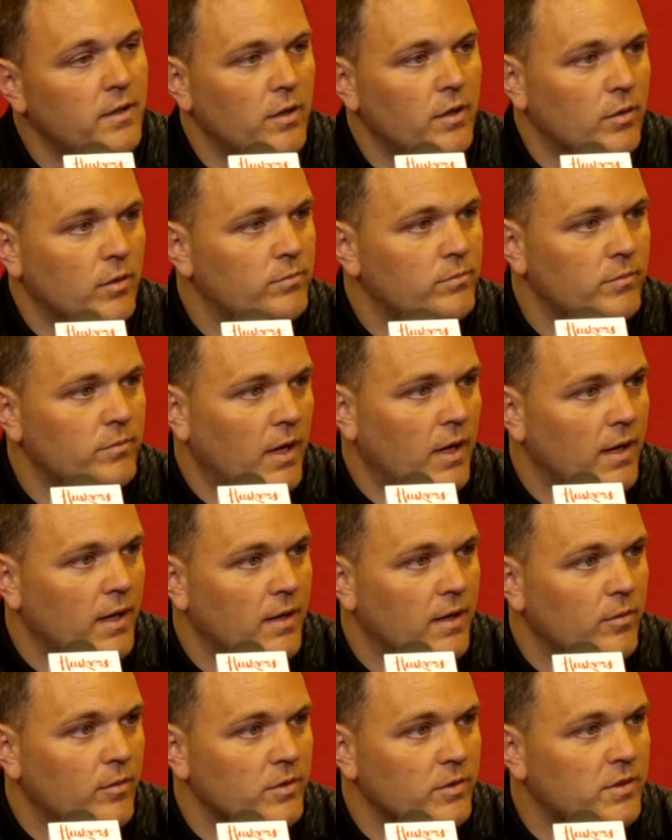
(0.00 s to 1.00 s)
You know,
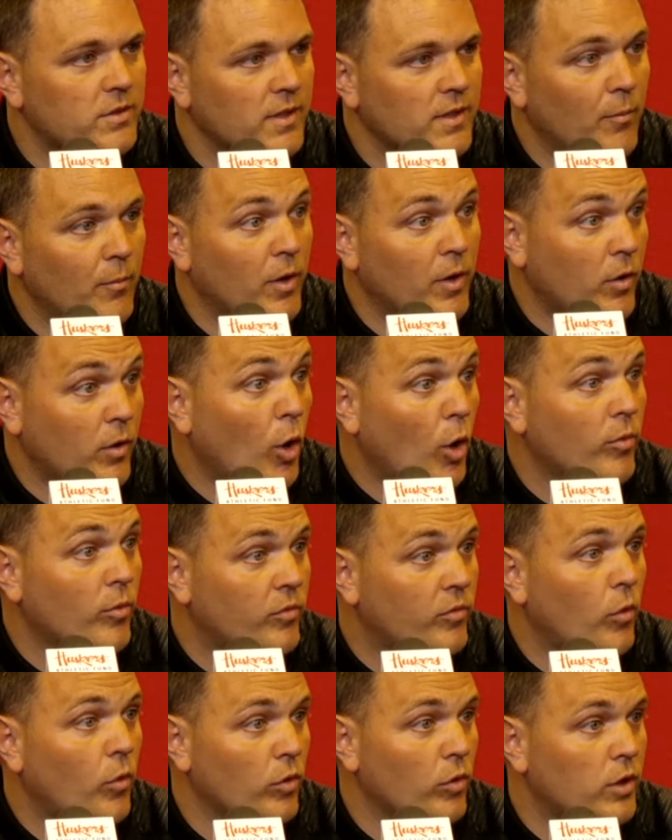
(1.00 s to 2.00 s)
I've been hoping
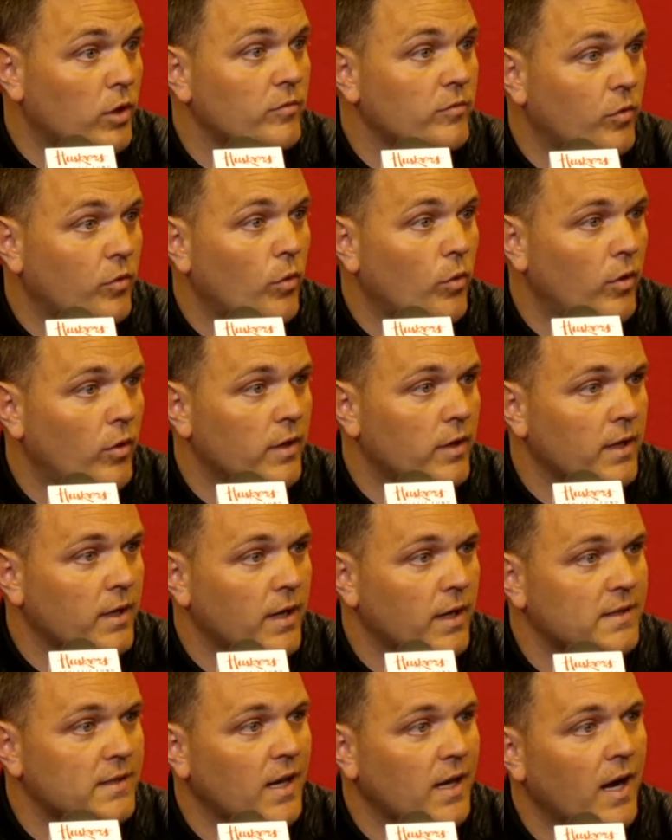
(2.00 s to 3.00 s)
for, looking for, and
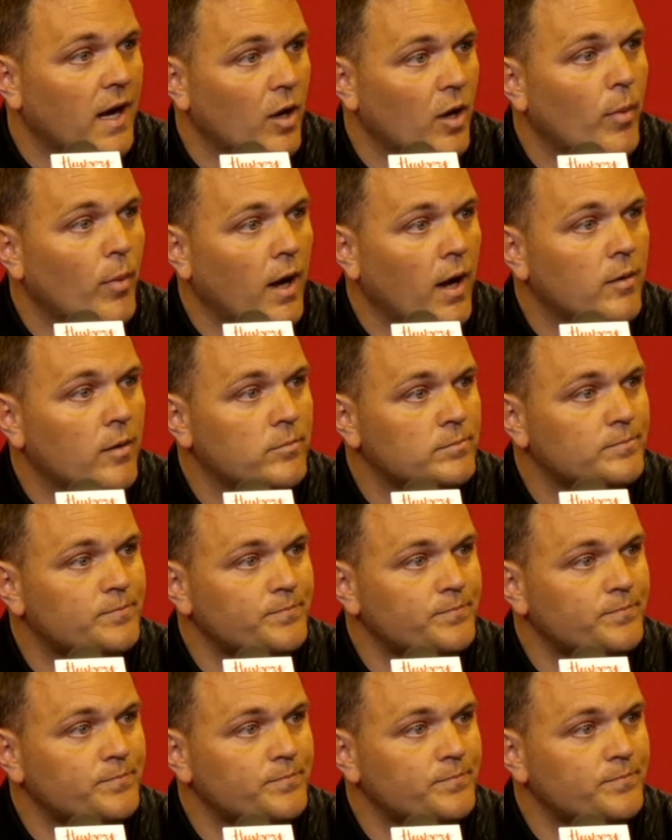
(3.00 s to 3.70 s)
excited about.